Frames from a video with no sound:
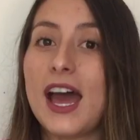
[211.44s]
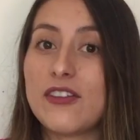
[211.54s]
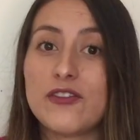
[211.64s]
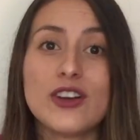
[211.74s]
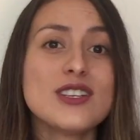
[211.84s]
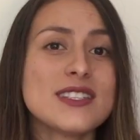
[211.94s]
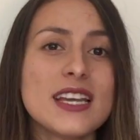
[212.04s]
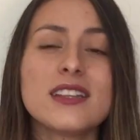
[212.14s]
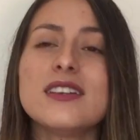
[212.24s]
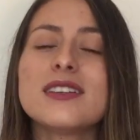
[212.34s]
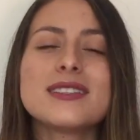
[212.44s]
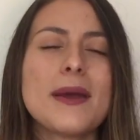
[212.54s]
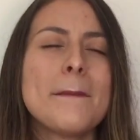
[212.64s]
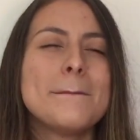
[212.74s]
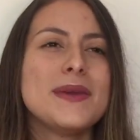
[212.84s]
At first they looked
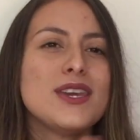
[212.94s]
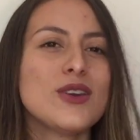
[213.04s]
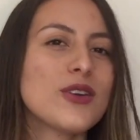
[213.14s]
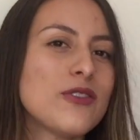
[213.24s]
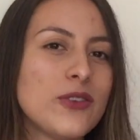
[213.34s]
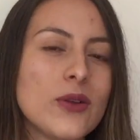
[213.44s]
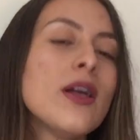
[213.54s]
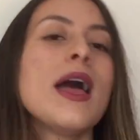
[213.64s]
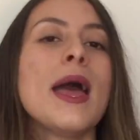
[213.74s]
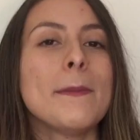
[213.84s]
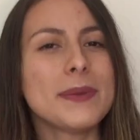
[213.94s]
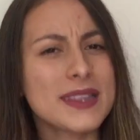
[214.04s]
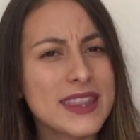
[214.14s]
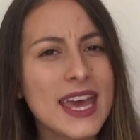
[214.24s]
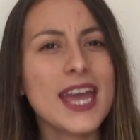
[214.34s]
beautiful,
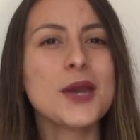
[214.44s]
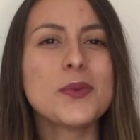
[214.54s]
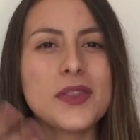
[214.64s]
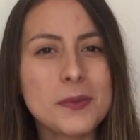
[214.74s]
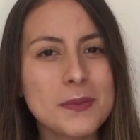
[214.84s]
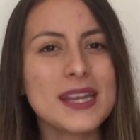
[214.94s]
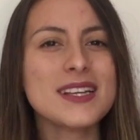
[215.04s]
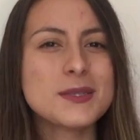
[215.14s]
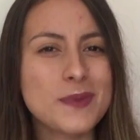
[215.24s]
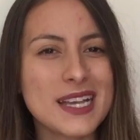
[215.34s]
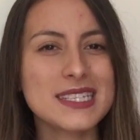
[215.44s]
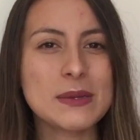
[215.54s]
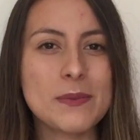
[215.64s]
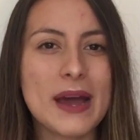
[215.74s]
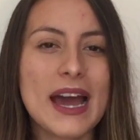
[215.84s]
but then with the minutes
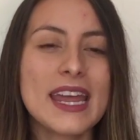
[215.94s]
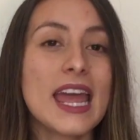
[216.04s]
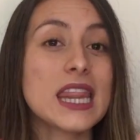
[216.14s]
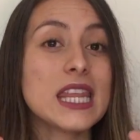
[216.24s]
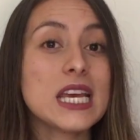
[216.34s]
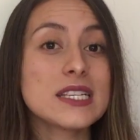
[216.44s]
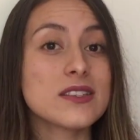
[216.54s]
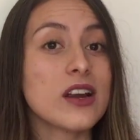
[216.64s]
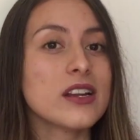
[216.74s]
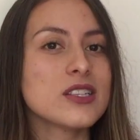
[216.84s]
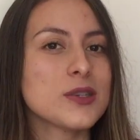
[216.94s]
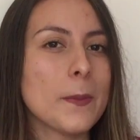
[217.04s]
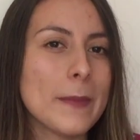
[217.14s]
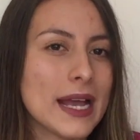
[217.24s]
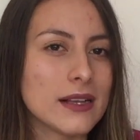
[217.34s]
passing by, they started to
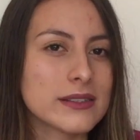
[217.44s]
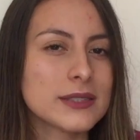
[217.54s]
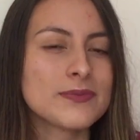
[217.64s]
melt.